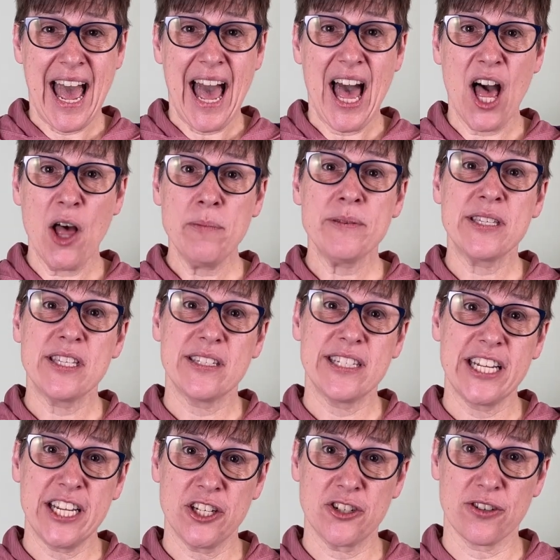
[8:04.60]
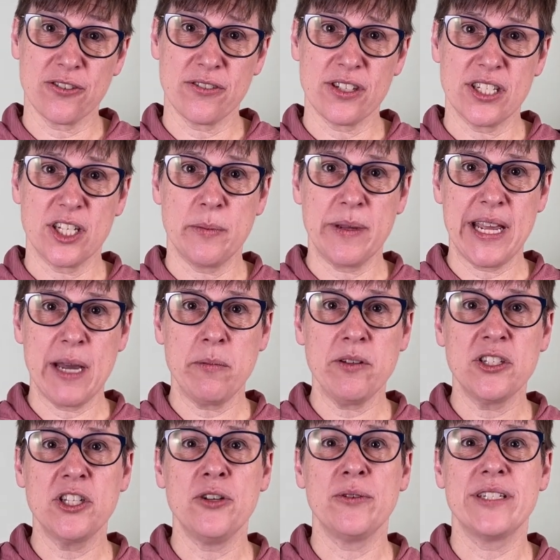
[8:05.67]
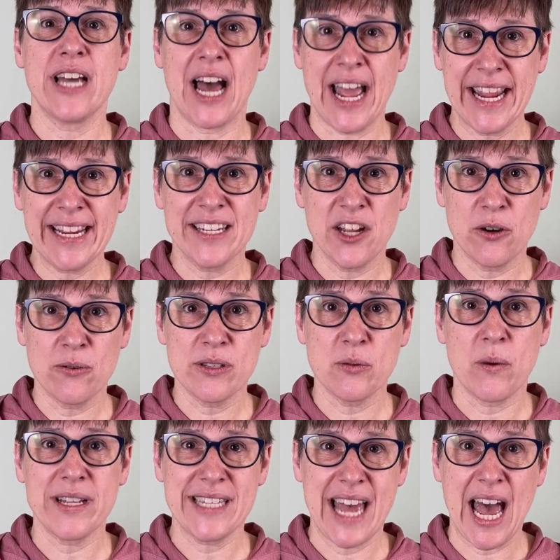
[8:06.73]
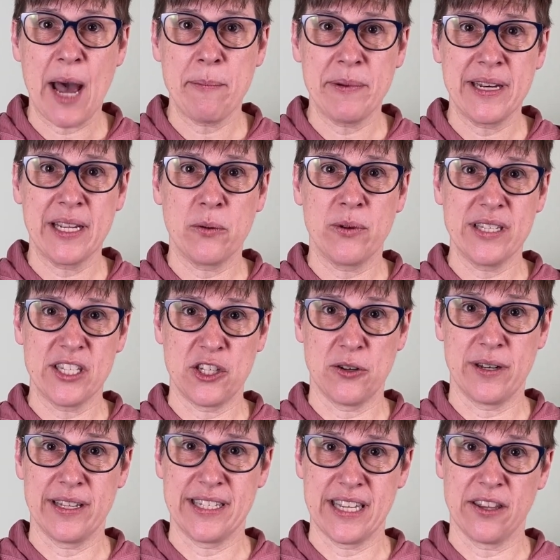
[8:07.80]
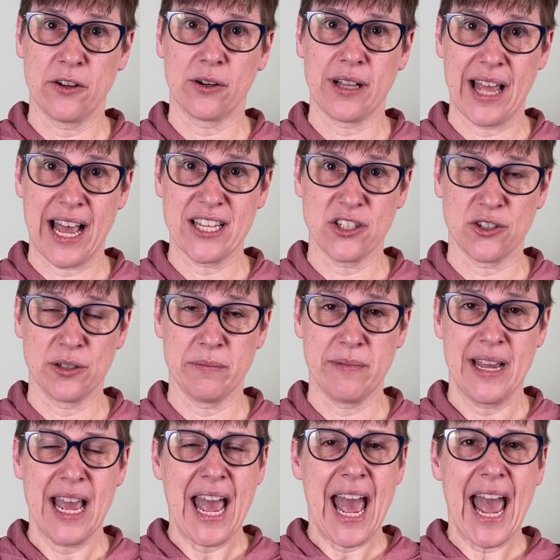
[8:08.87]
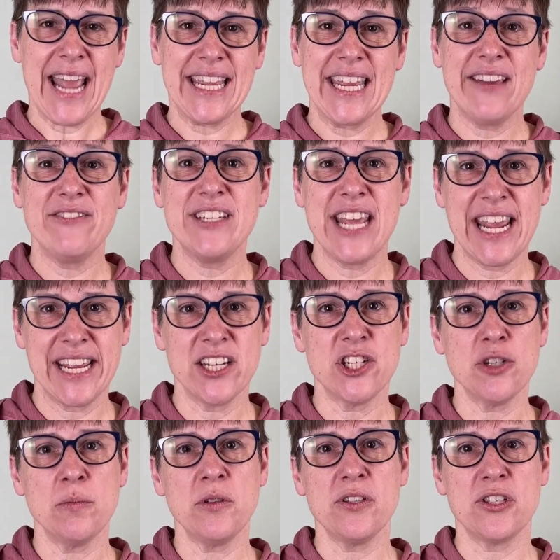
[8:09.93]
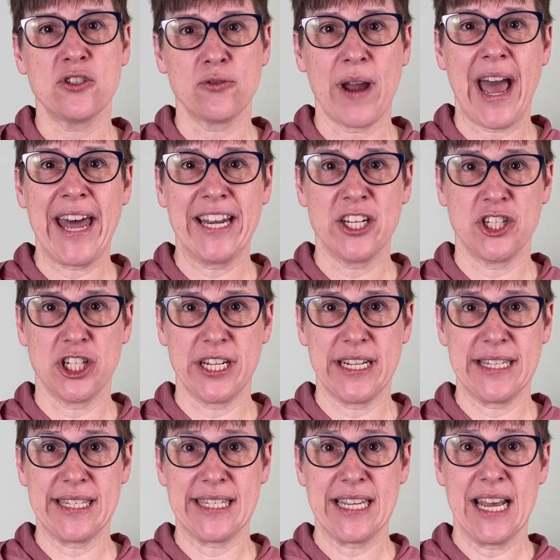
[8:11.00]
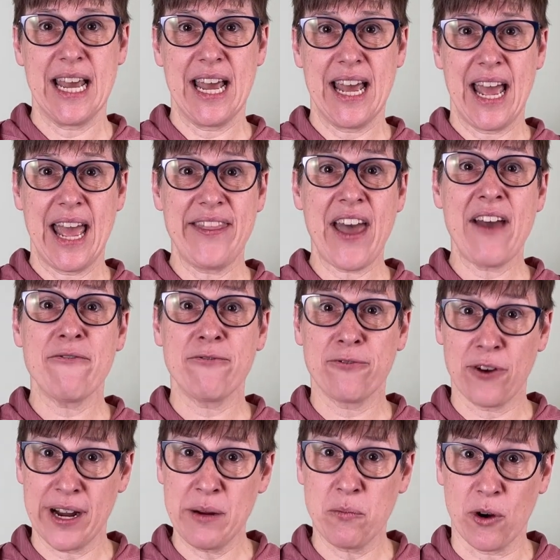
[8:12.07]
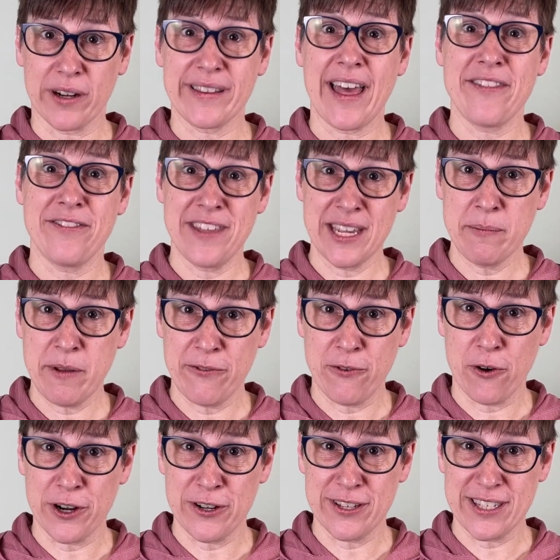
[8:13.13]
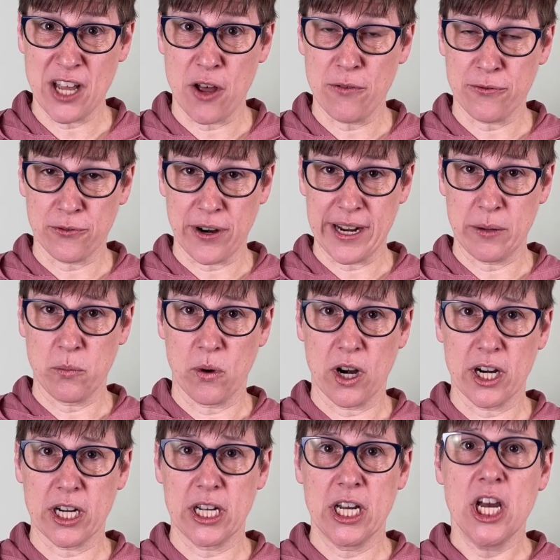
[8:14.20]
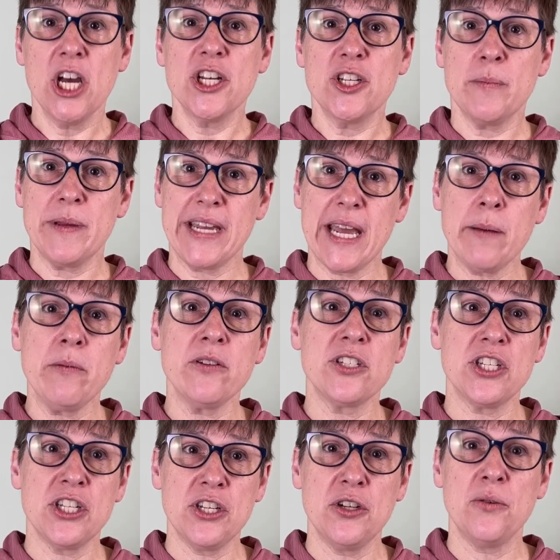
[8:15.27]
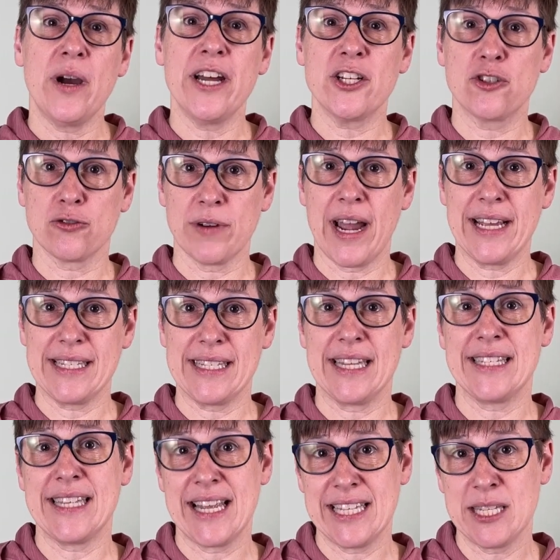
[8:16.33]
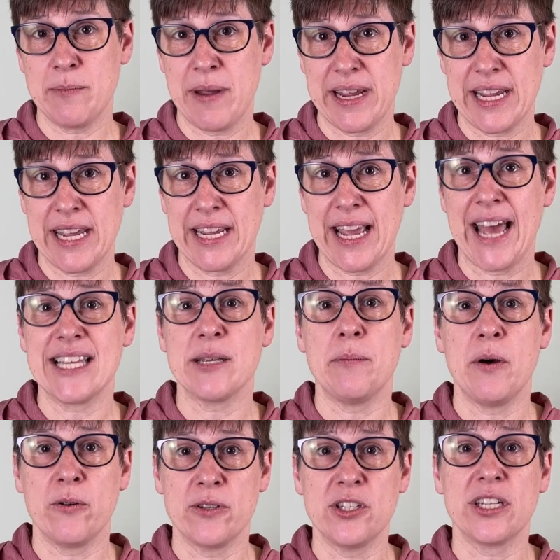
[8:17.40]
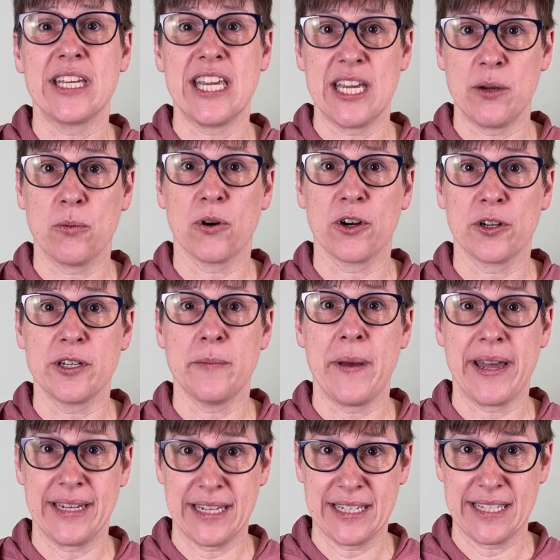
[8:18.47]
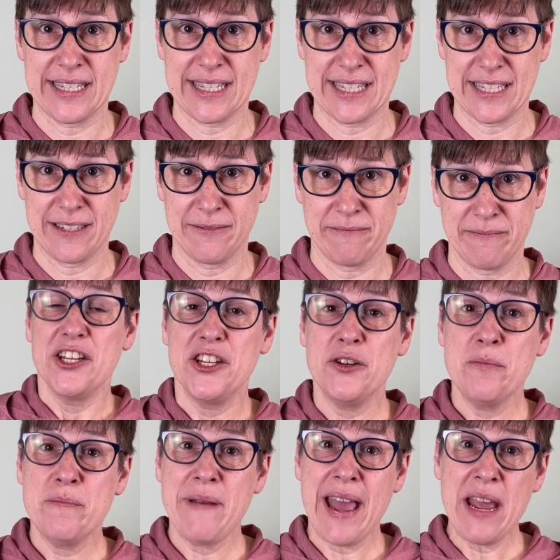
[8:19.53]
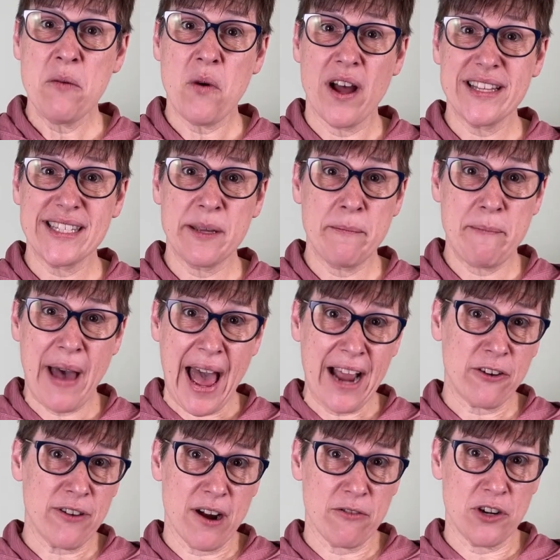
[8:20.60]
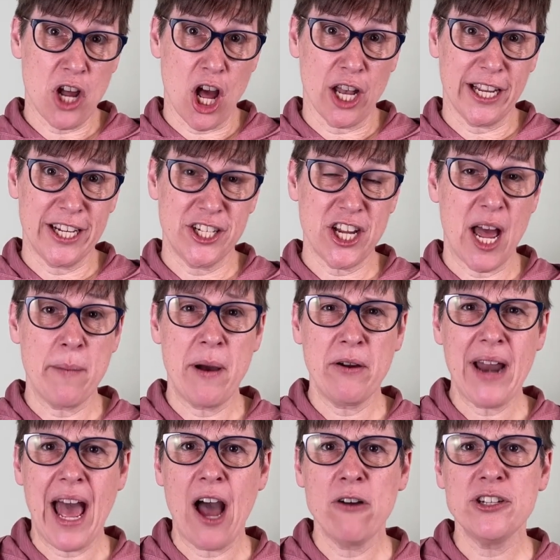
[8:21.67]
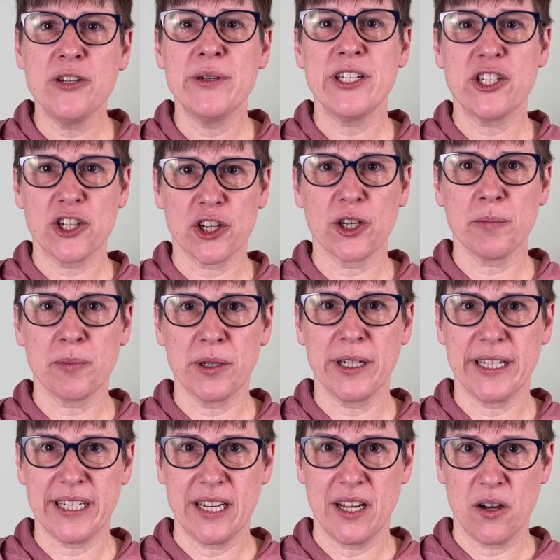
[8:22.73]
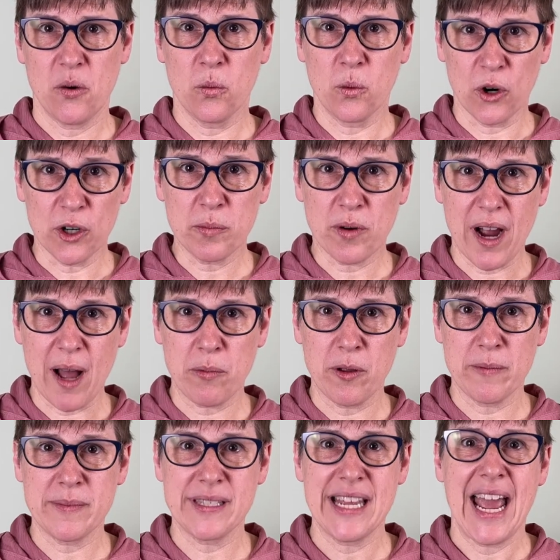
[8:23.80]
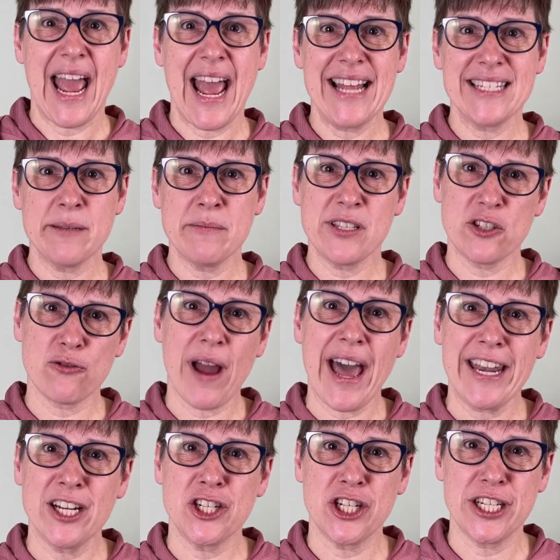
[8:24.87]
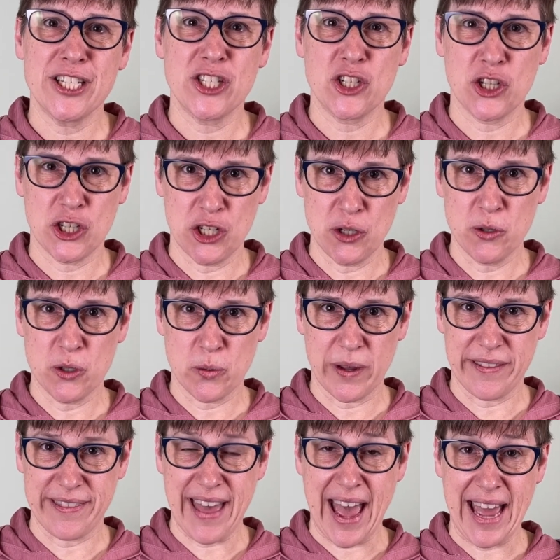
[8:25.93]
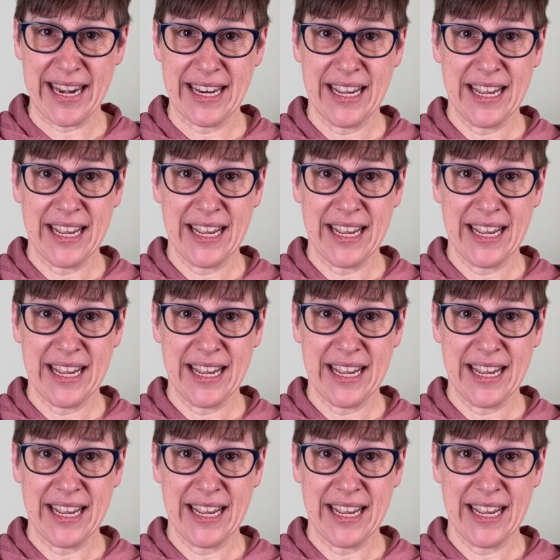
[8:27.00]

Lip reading: helps teachers to be able to diagnose what's happening with students in their classroom and give tangible strategies, that framework, that think before you solve framework, to be able to address the sense making as opposed to keyword dependence. You may want some background knowledge about how to interpret word problems and some strategies to use with that.